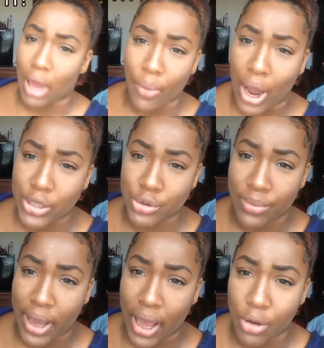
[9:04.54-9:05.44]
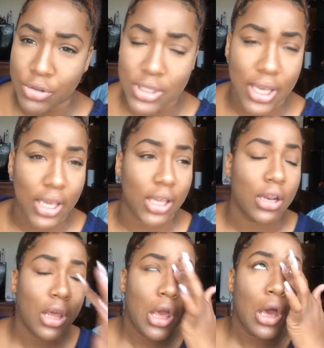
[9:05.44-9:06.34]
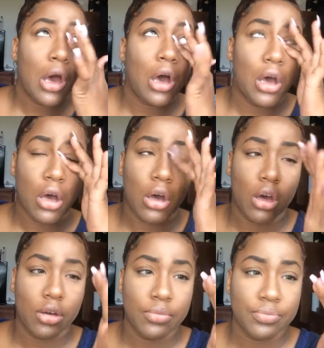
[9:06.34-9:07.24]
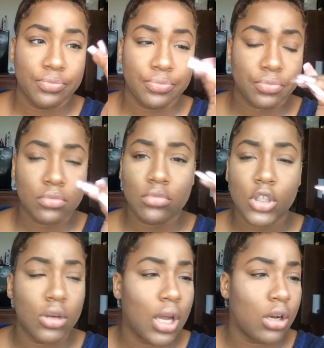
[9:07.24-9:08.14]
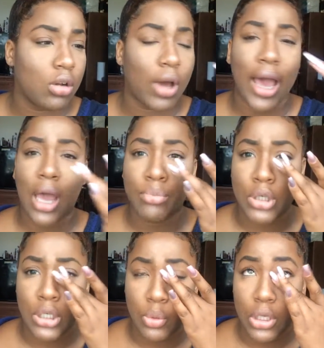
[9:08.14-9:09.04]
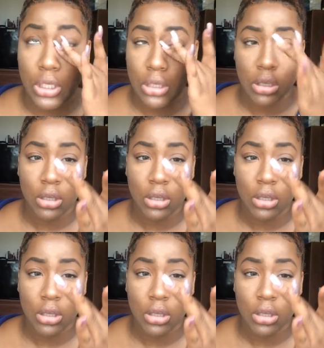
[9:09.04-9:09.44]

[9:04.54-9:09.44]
like, why are you in my house? And, oh, I had a little eye boogie woogie.